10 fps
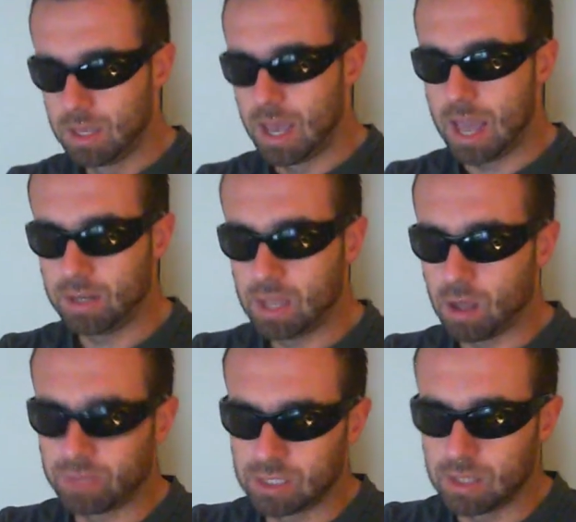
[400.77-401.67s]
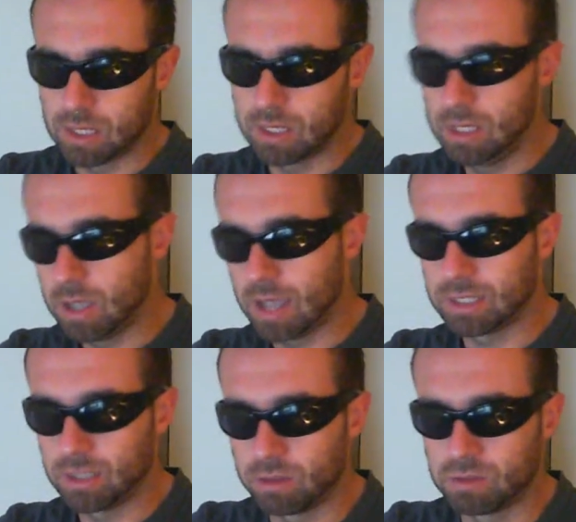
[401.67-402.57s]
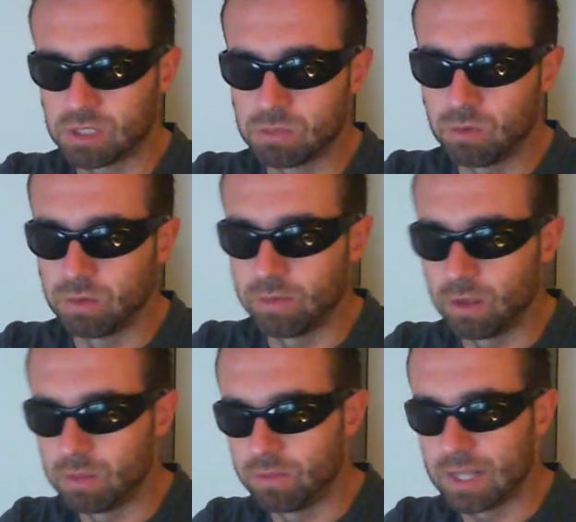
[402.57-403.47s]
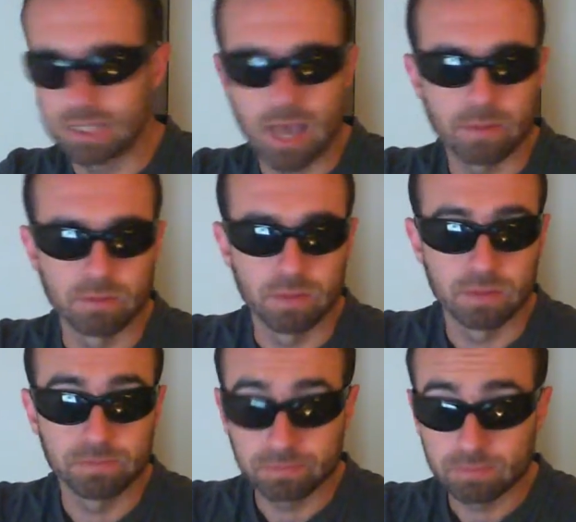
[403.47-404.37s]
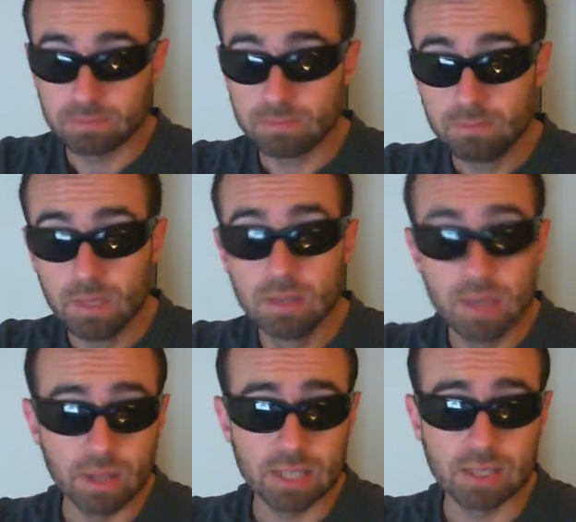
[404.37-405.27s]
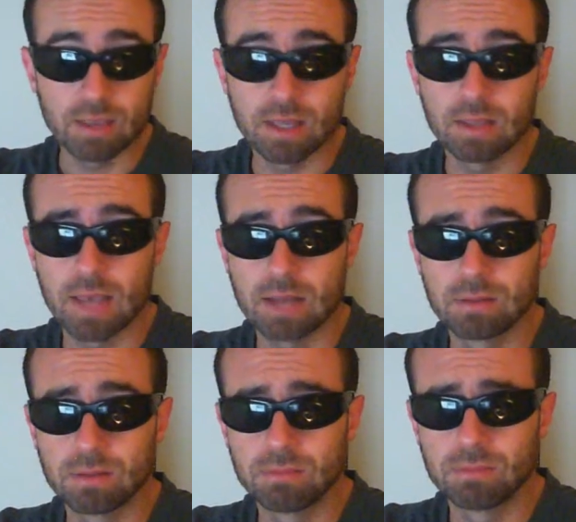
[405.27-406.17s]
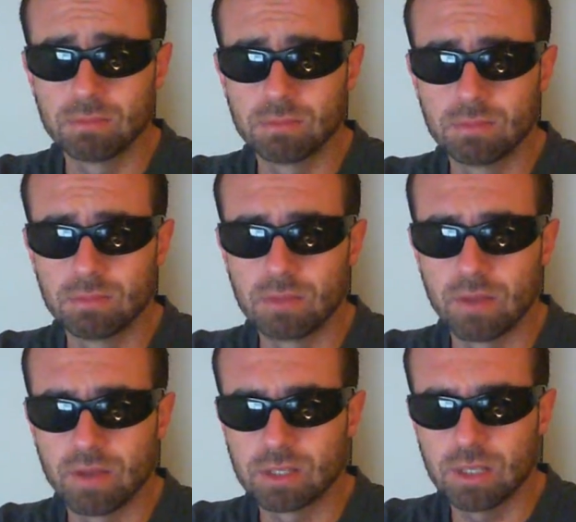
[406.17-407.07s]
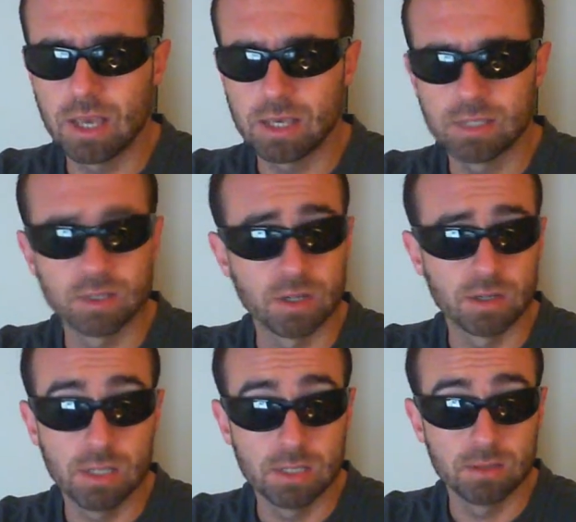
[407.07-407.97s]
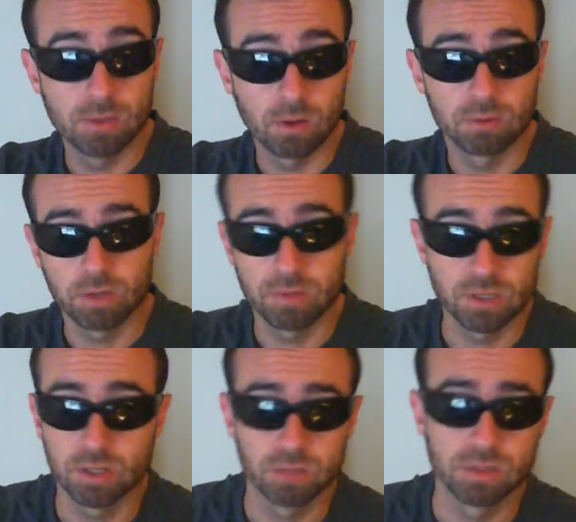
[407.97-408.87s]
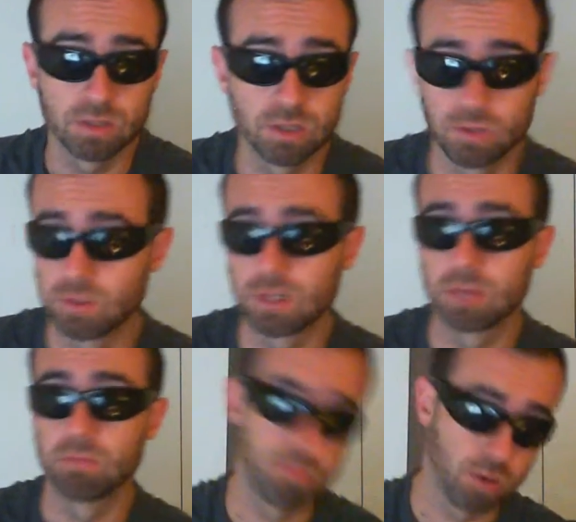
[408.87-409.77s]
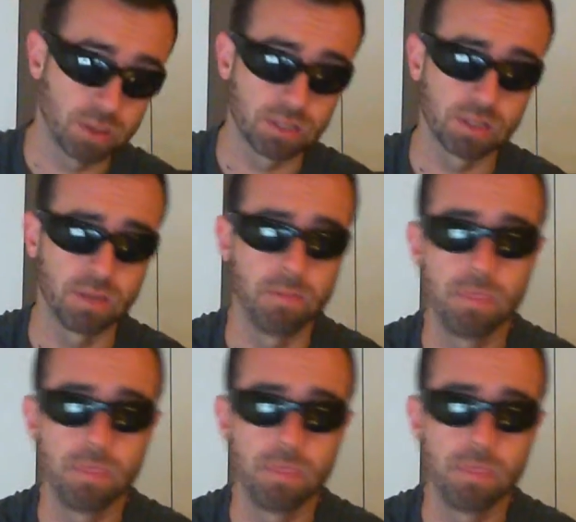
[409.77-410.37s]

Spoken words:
and obviously like he has to go through some more development for that to happen. But nevertheless, I think that eventually Donald Draper is gonna commit suicide personally.